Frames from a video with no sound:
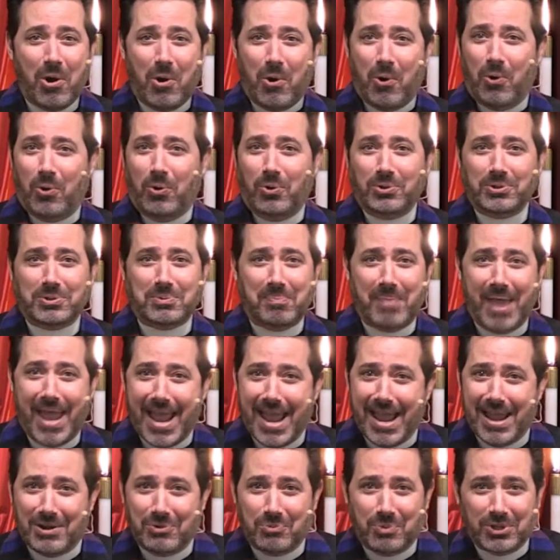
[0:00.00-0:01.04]
old
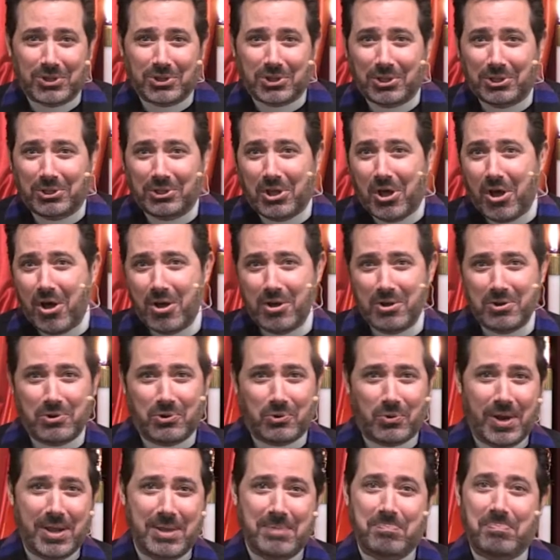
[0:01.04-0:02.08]
man with the long
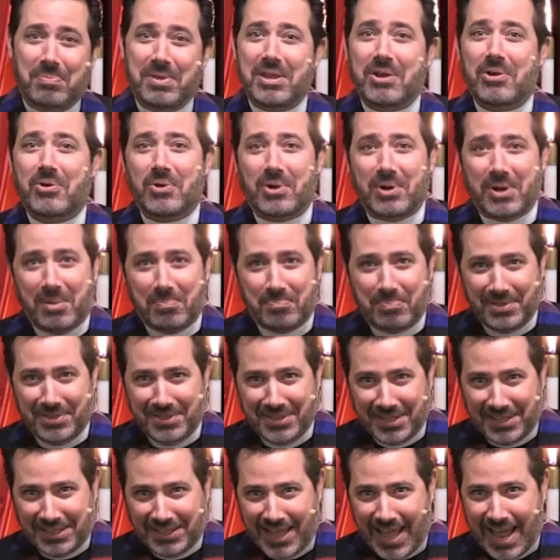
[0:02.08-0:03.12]
gray beard up in
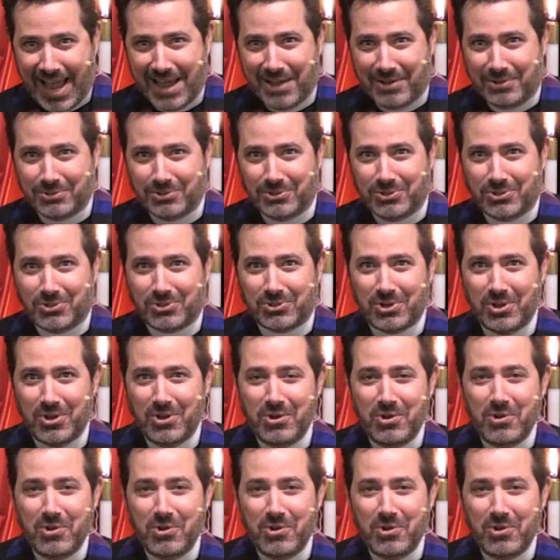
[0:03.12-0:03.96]
the clouds,